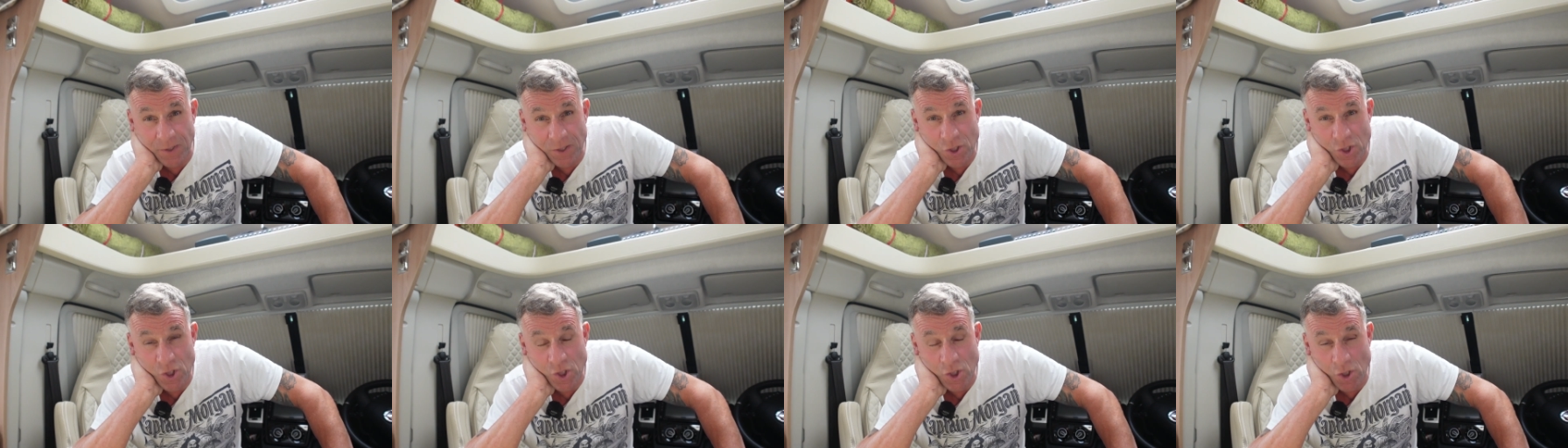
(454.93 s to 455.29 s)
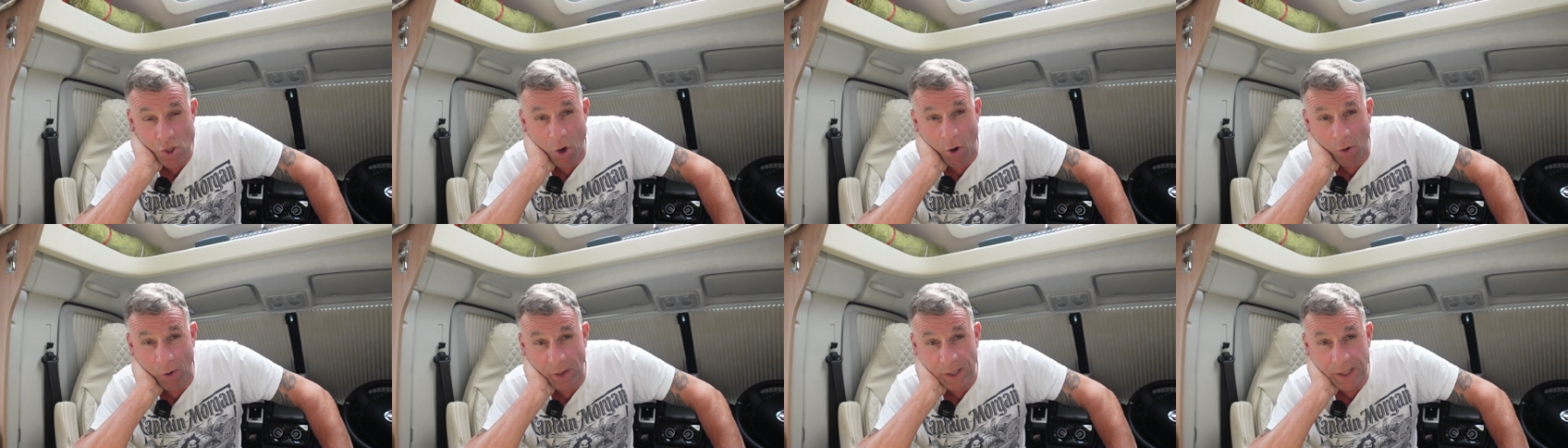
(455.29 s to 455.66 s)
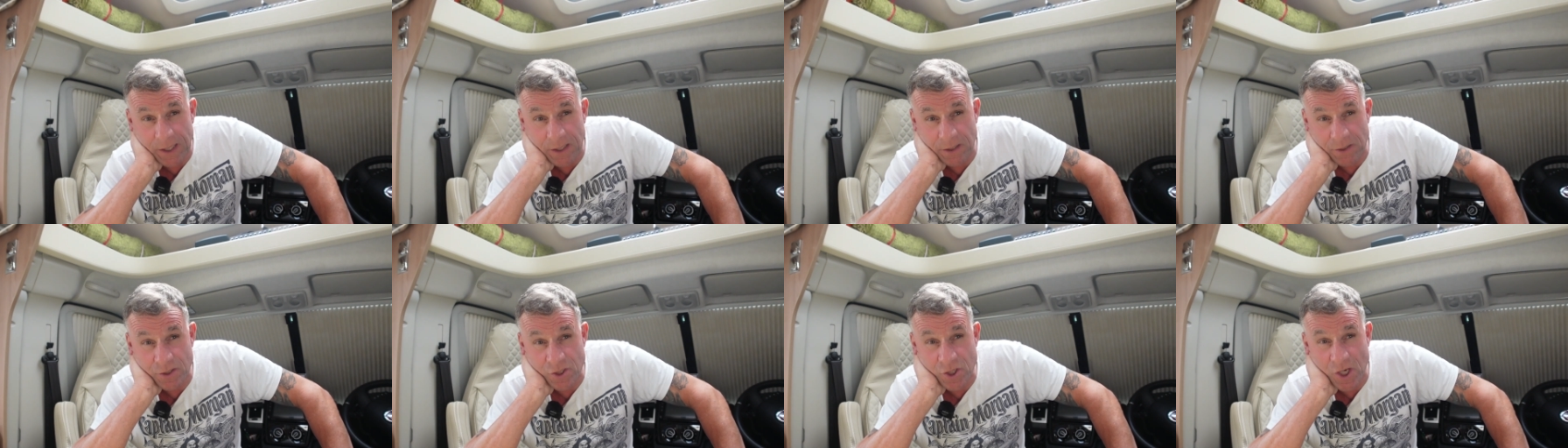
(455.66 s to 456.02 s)

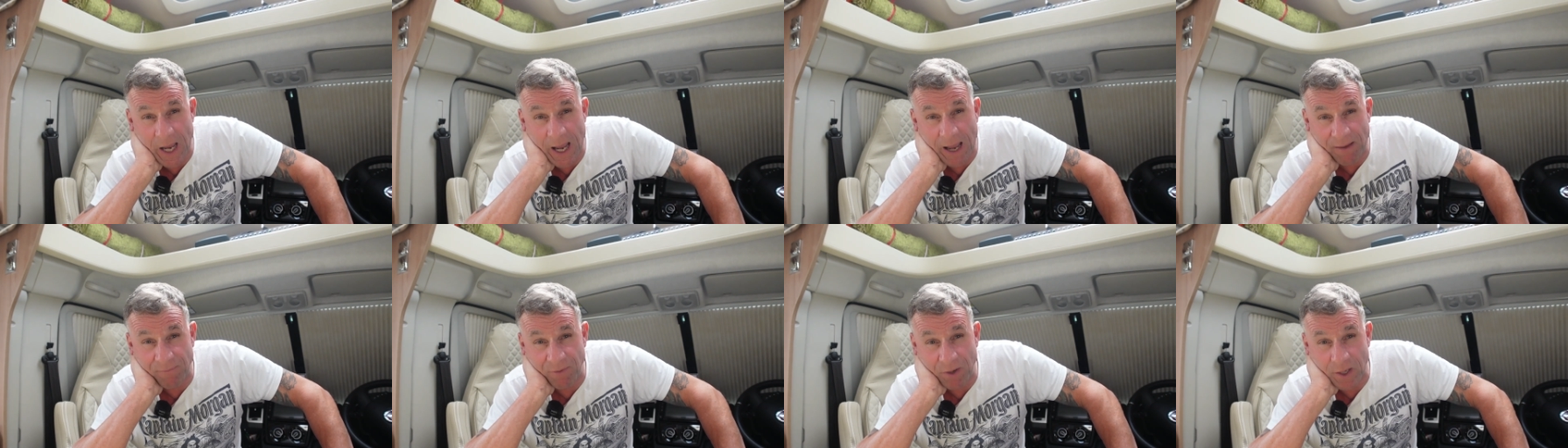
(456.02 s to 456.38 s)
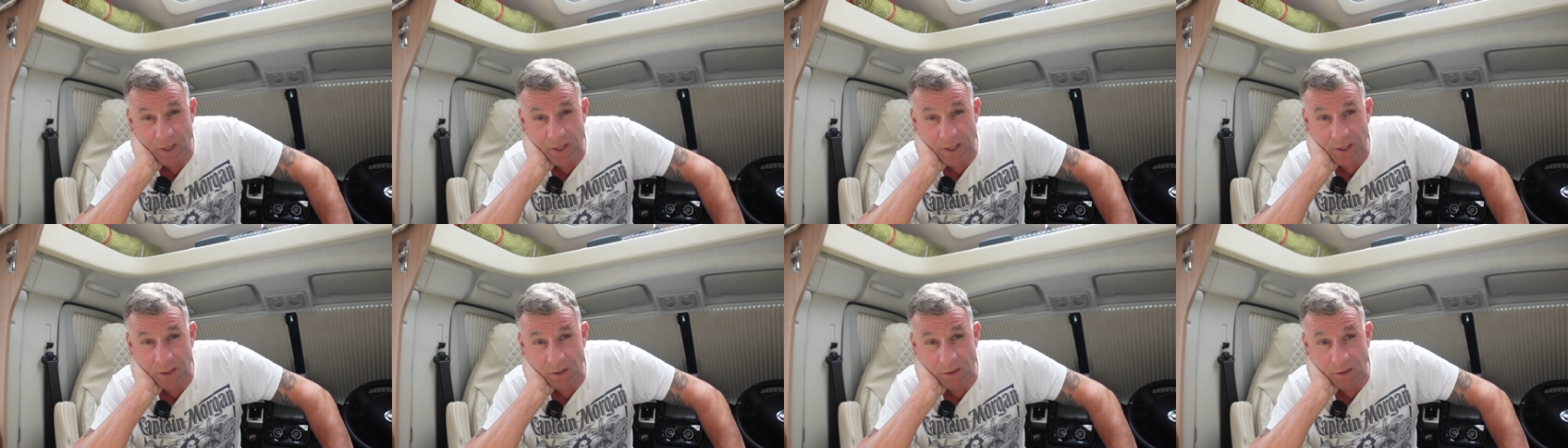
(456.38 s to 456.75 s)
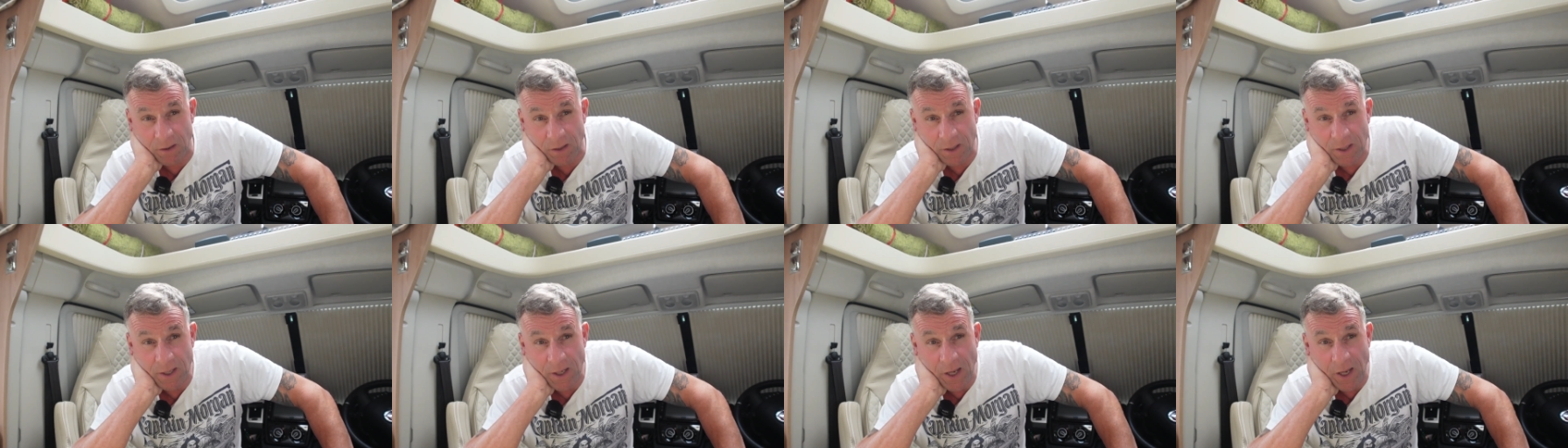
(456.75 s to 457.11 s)
starting to have a
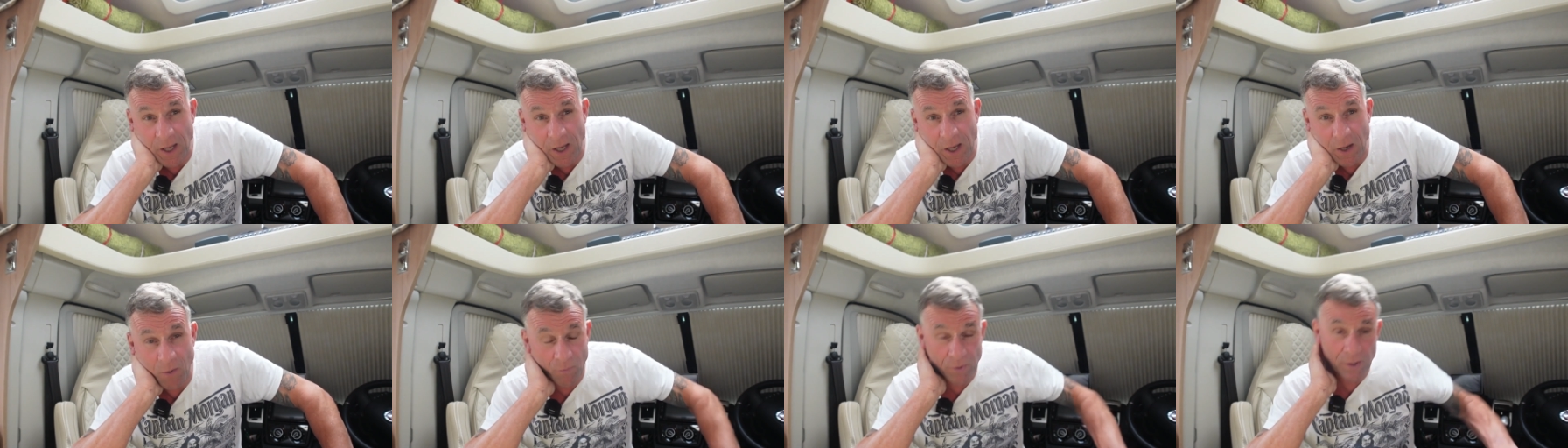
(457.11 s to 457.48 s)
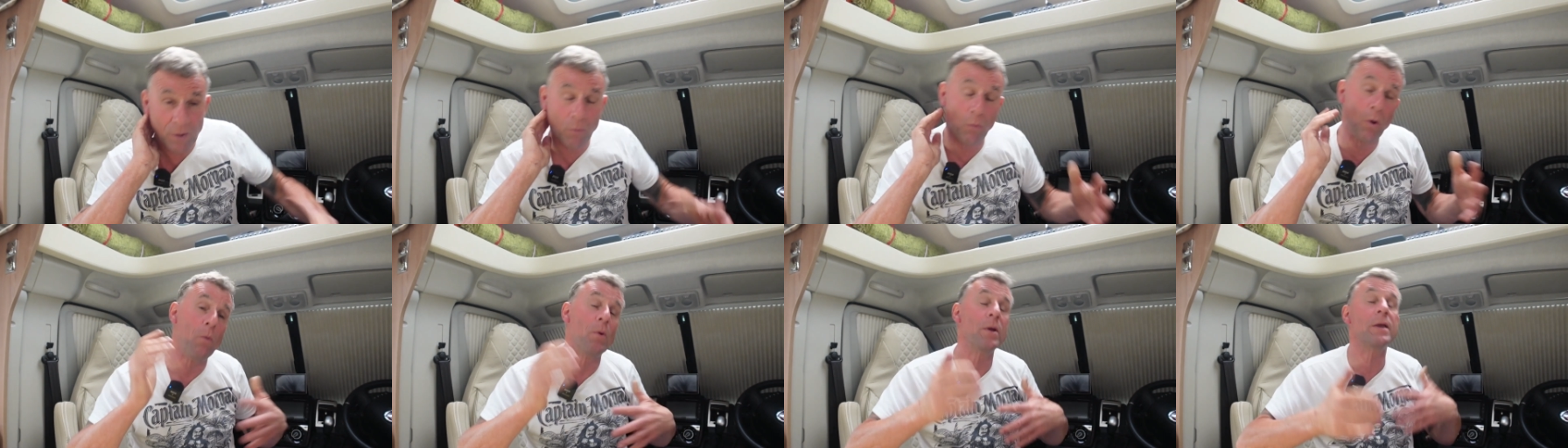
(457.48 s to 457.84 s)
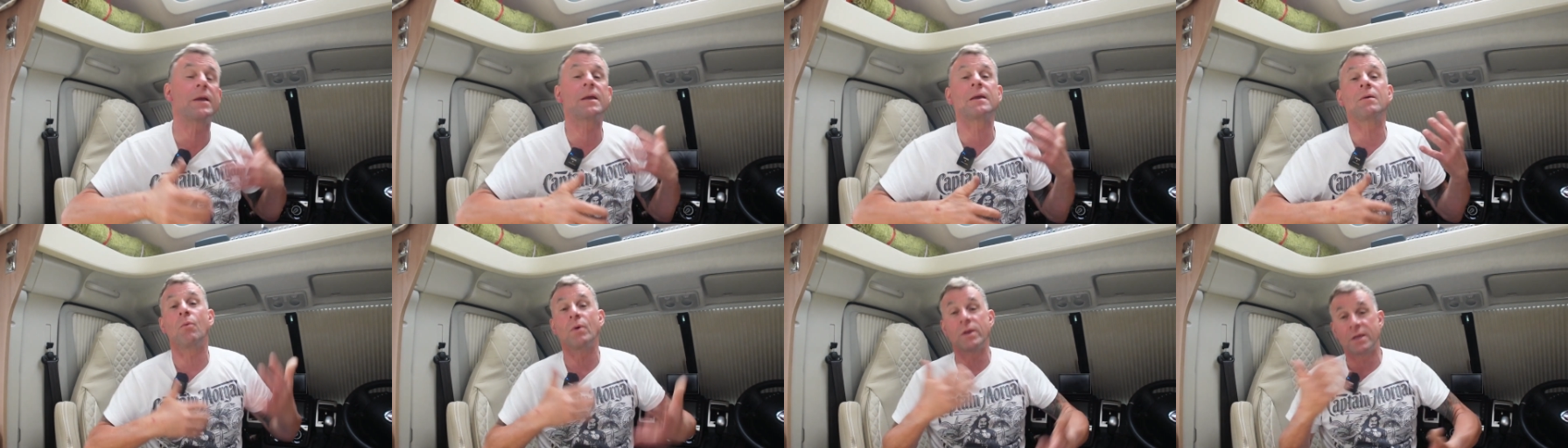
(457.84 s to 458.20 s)
little, well, we
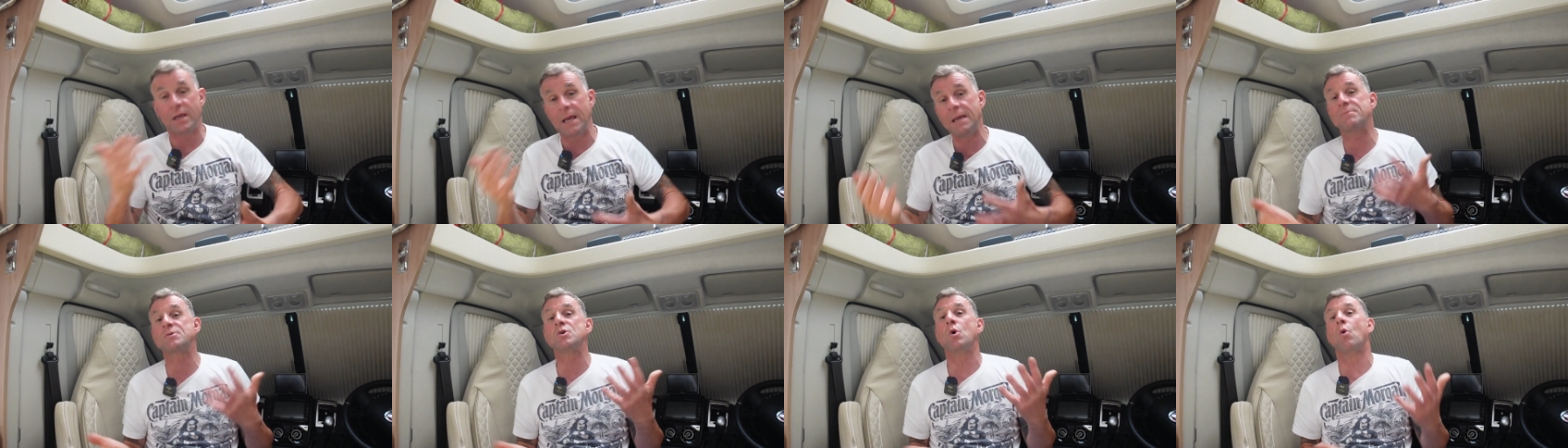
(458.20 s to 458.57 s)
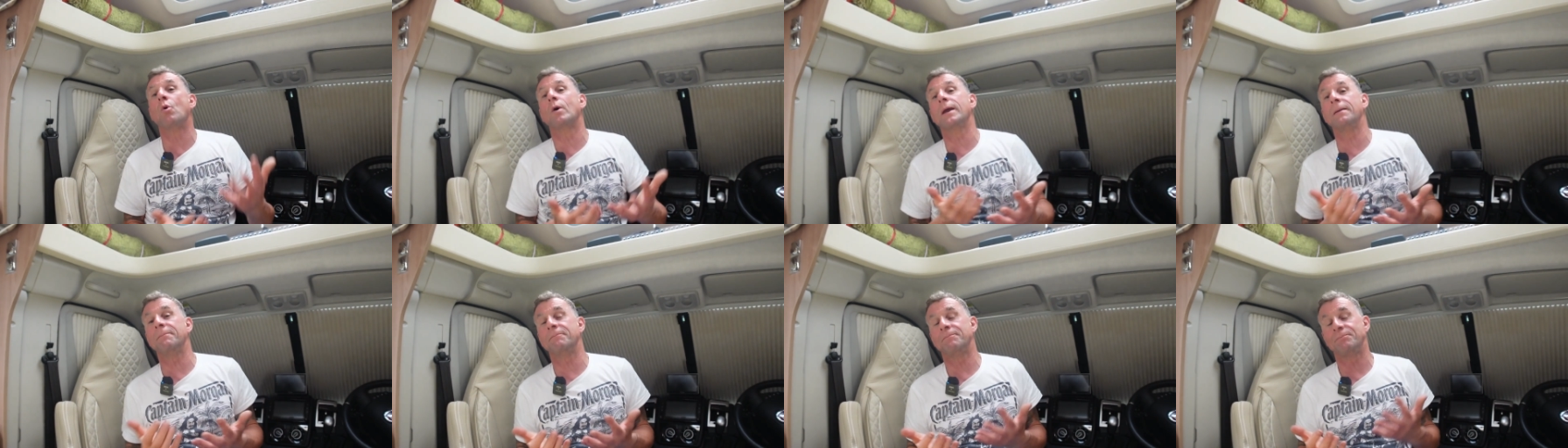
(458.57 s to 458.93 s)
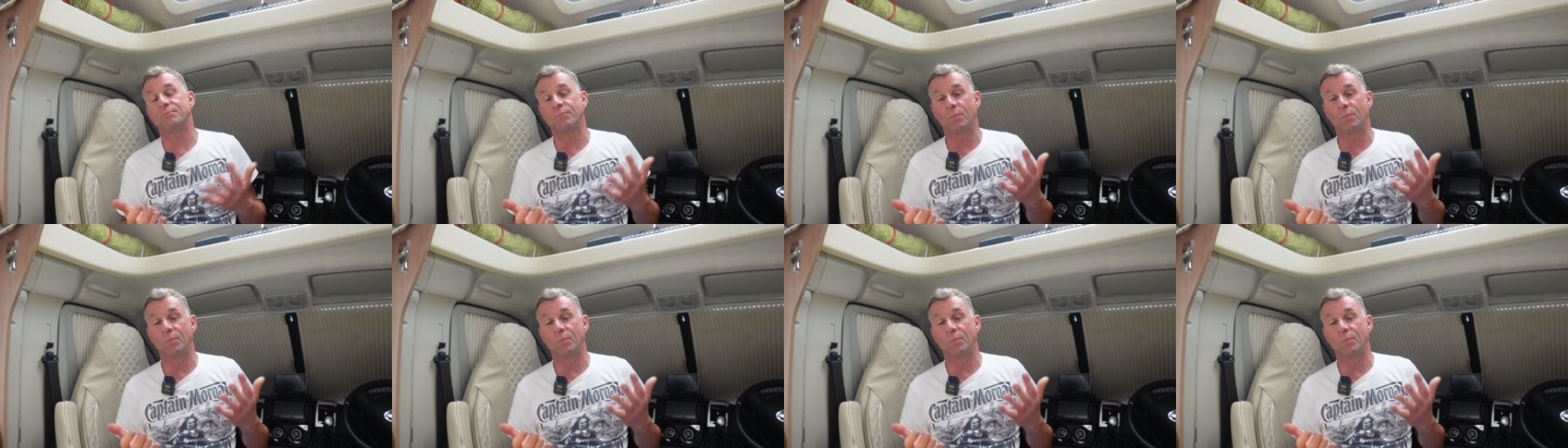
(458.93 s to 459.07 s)
keep talking